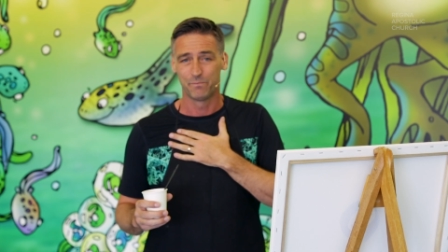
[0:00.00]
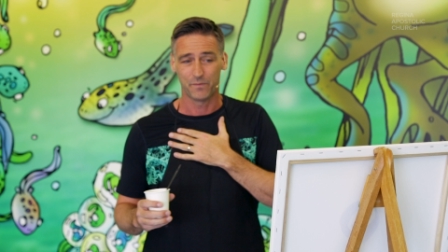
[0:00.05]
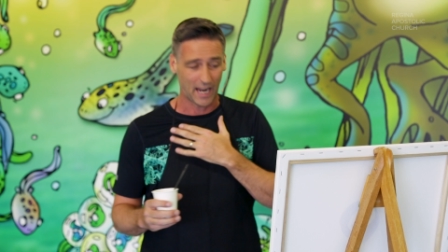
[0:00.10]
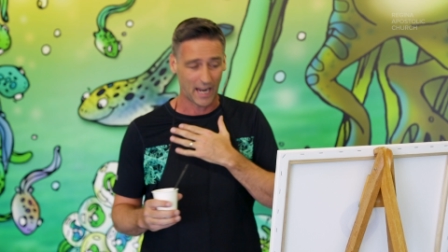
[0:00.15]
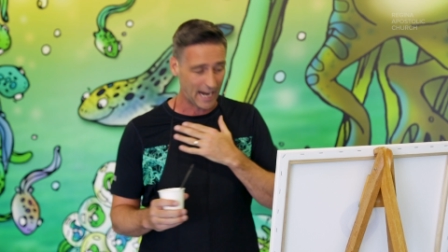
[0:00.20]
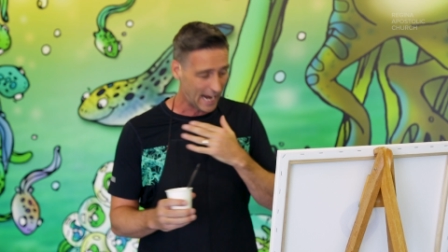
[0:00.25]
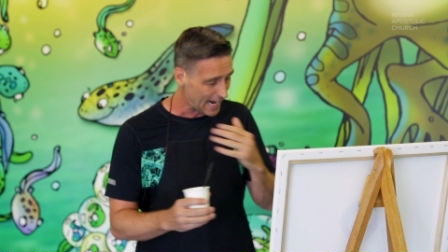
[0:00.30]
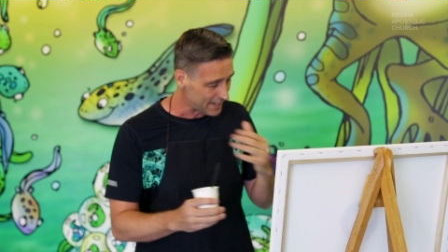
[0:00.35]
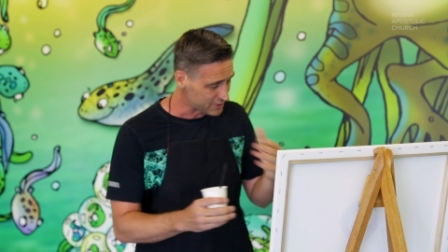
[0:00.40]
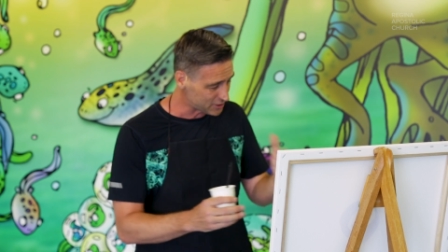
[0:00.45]

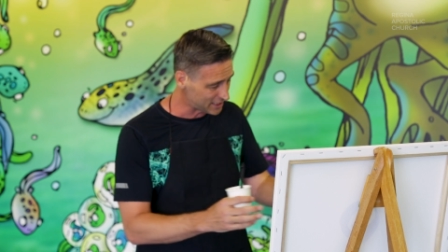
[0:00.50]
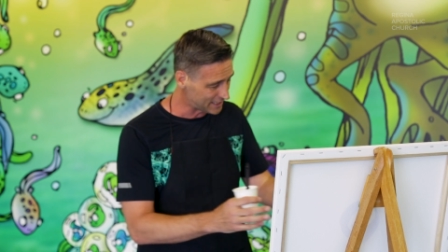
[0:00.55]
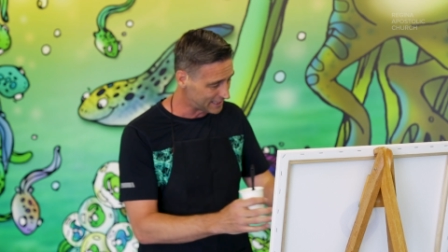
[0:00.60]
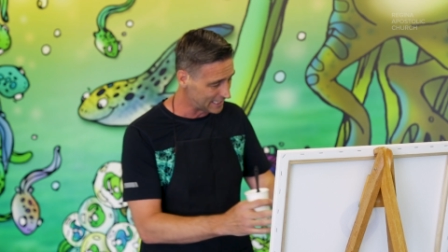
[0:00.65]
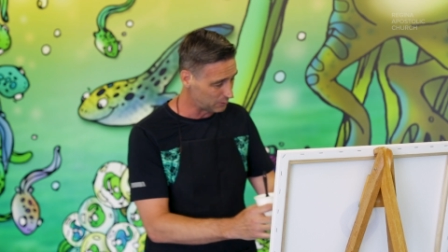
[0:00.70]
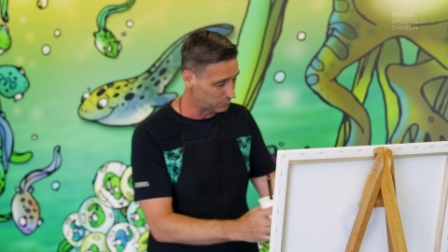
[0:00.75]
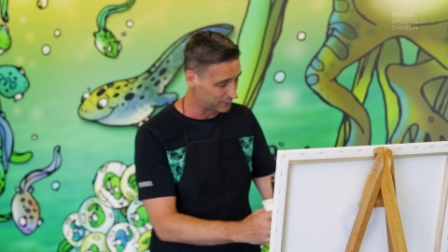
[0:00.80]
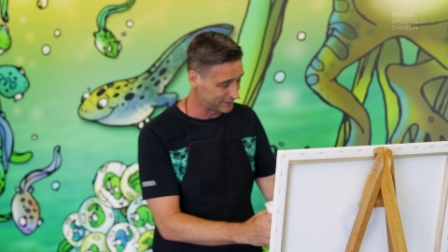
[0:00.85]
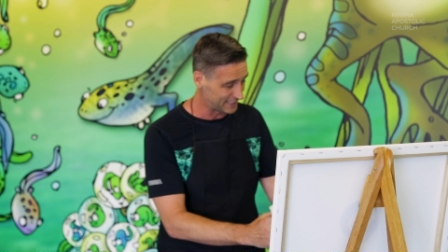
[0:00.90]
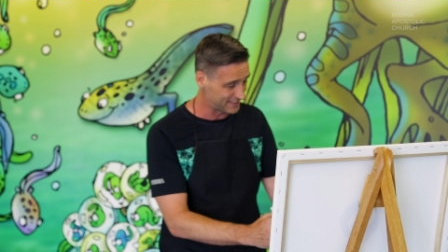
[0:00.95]
I actually
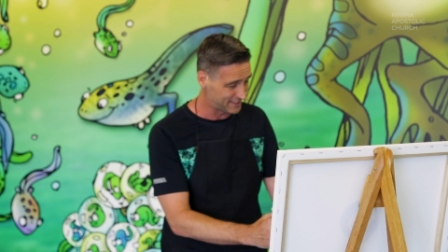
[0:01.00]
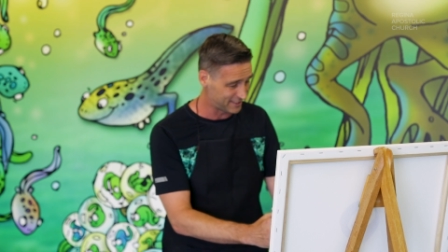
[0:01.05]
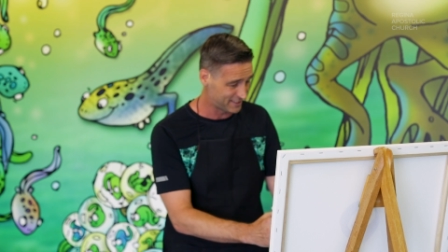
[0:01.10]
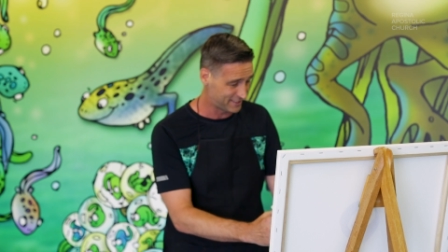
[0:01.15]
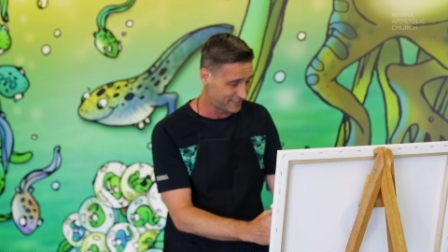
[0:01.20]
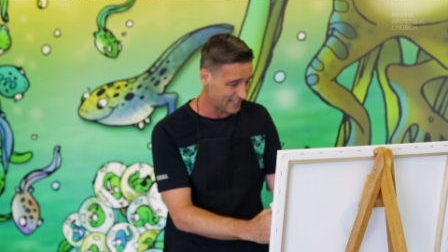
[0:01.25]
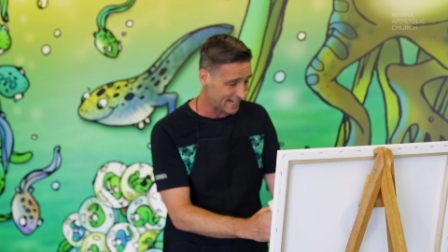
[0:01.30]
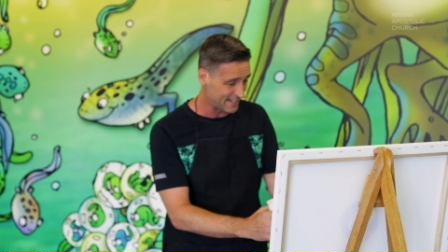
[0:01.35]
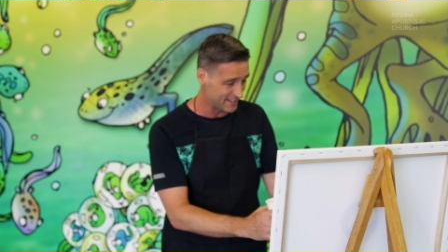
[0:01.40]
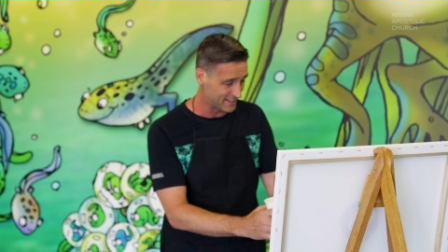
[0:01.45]
think what this is
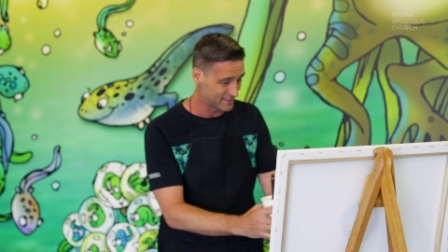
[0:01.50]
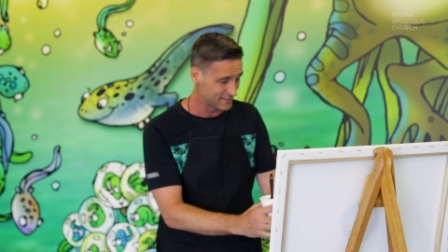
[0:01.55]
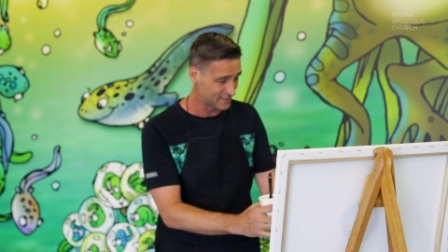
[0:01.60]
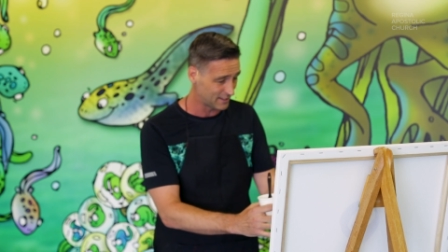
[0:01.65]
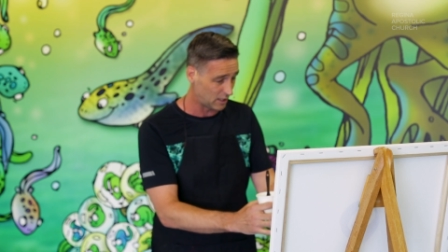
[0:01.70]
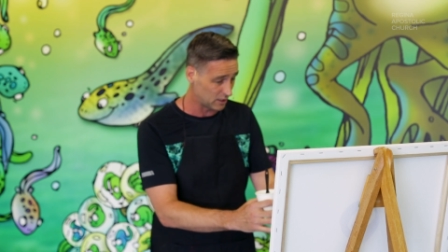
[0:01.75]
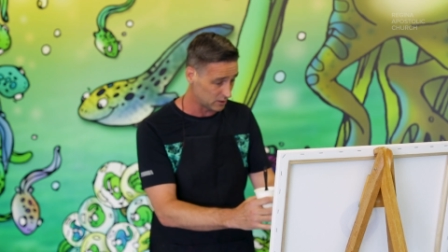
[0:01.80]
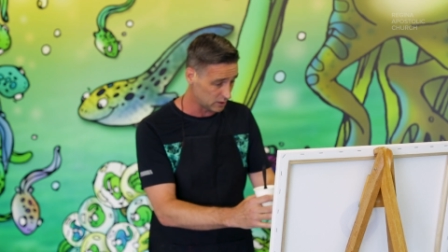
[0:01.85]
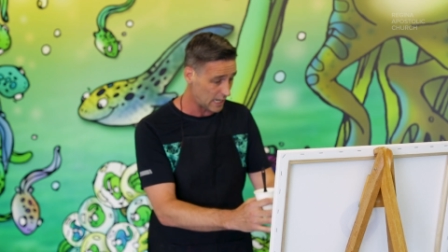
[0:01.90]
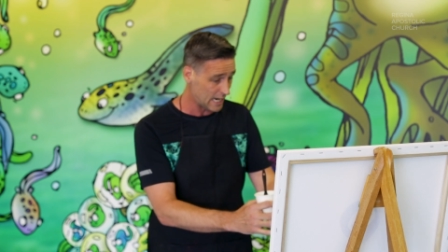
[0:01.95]
saying is
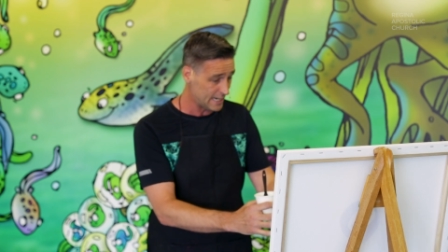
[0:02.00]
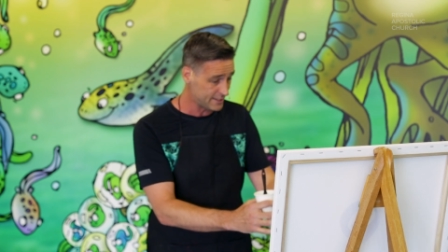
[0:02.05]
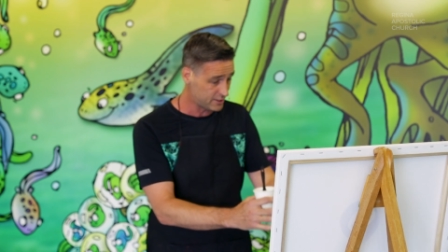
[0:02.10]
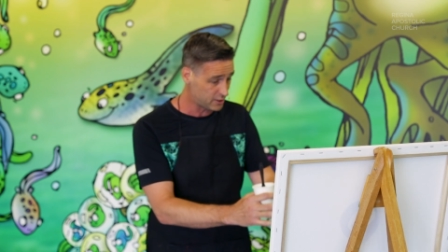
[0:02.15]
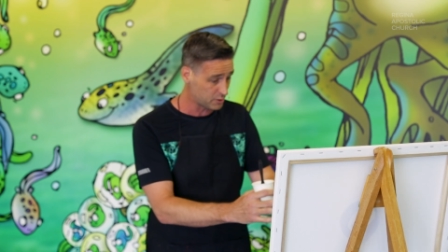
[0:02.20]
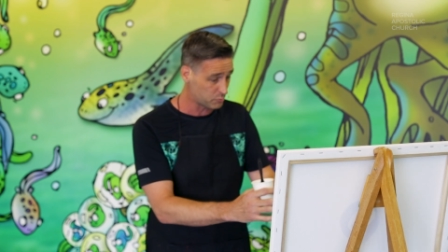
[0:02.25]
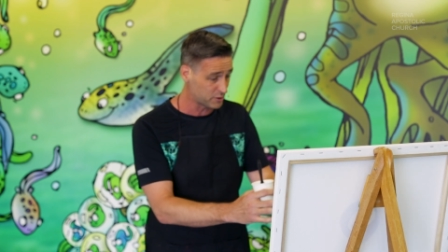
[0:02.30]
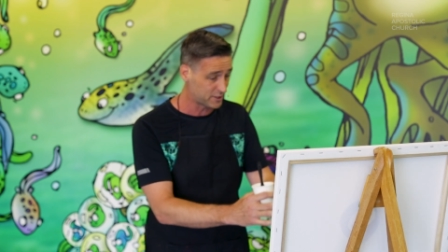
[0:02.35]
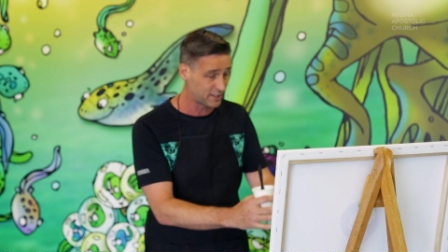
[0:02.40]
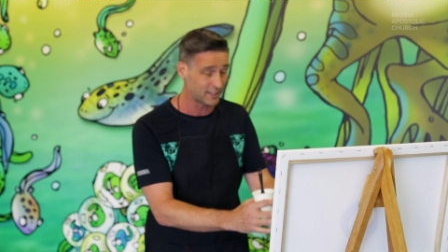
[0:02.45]

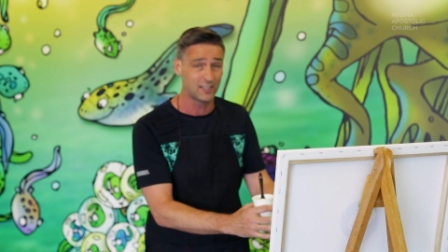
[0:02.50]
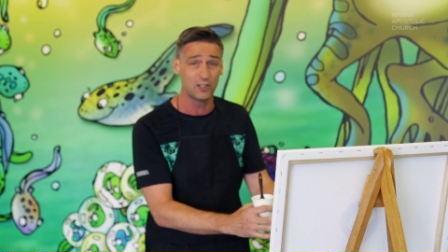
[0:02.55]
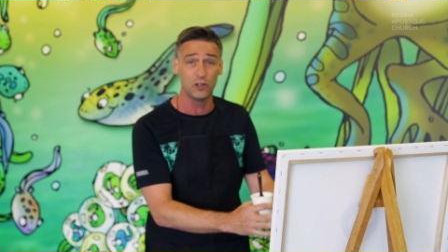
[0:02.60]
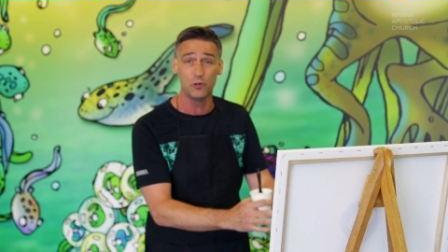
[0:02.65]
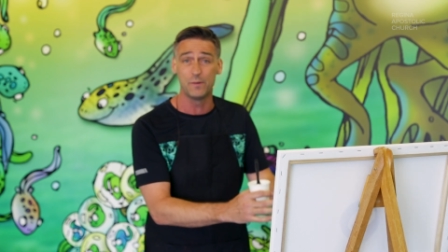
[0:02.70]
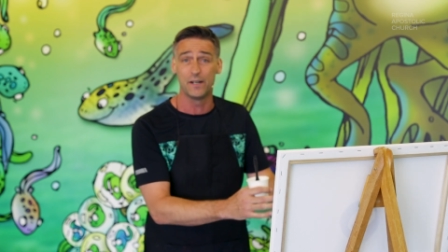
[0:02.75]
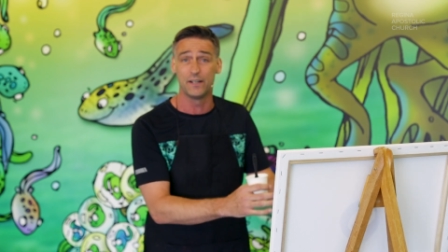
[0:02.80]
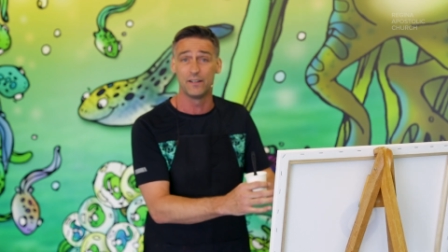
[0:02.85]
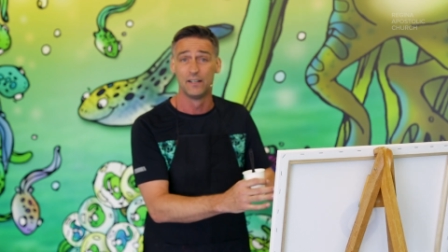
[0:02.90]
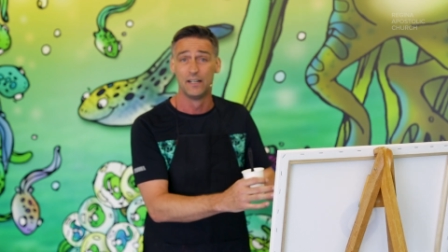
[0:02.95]
Elijah was a
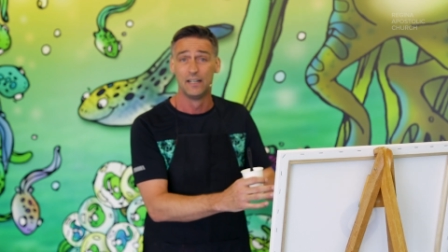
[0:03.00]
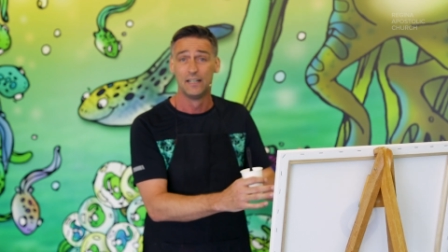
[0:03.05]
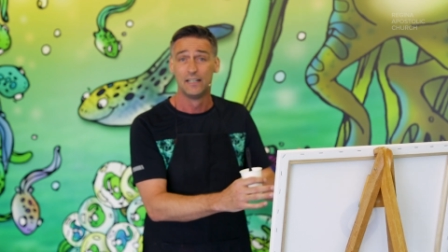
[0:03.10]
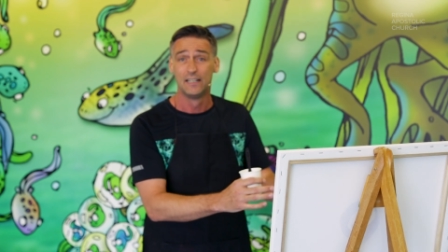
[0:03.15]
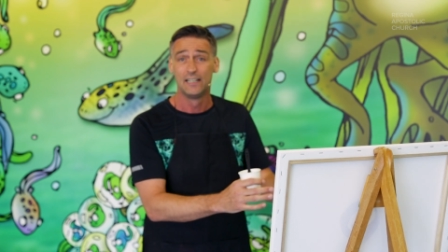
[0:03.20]
human